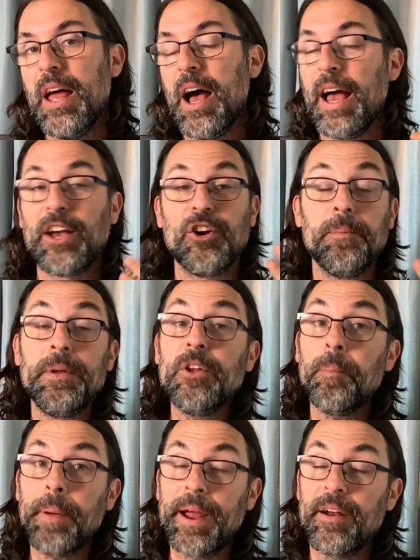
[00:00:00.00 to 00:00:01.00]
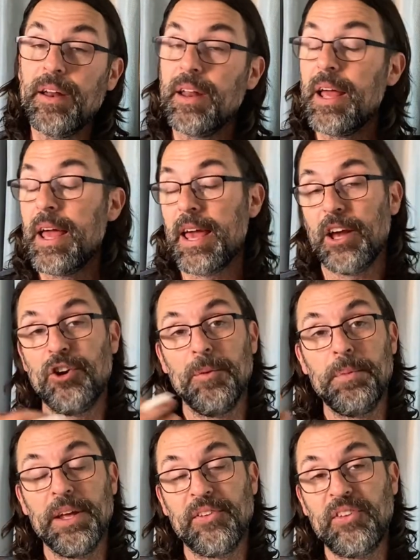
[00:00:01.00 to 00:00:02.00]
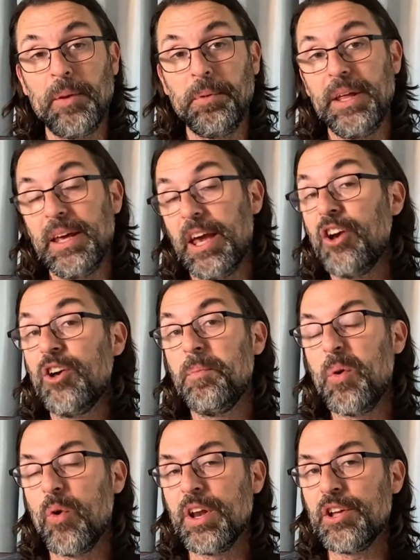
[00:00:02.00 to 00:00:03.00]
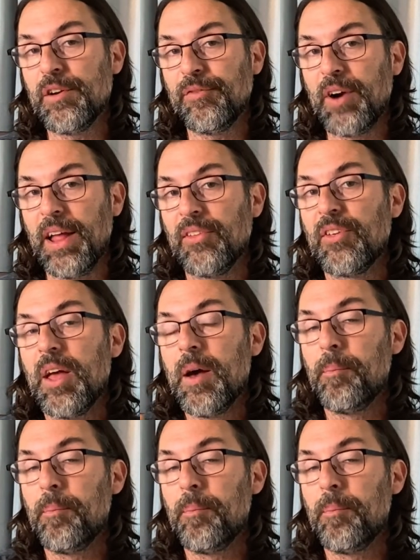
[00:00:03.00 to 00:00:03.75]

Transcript: It could be your parent, it could be a sibling, it could be one of your friends.